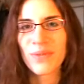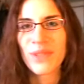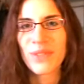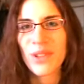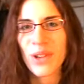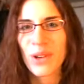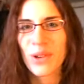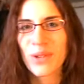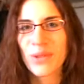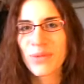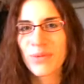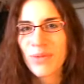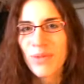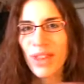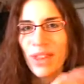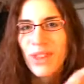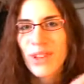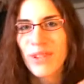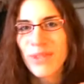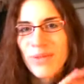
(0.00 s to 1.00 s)
So,
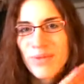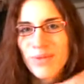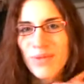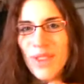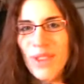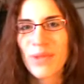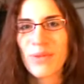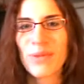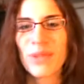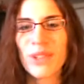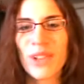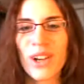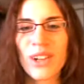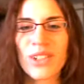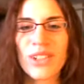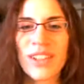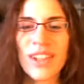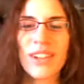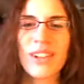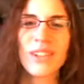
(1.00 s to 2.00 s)
thank you, and we'll talk
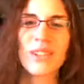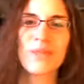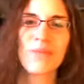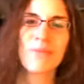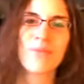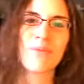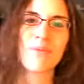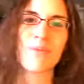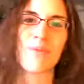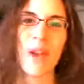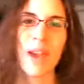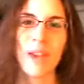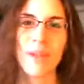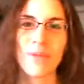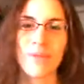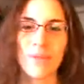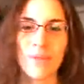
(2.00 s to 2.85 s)
to you later. Bye.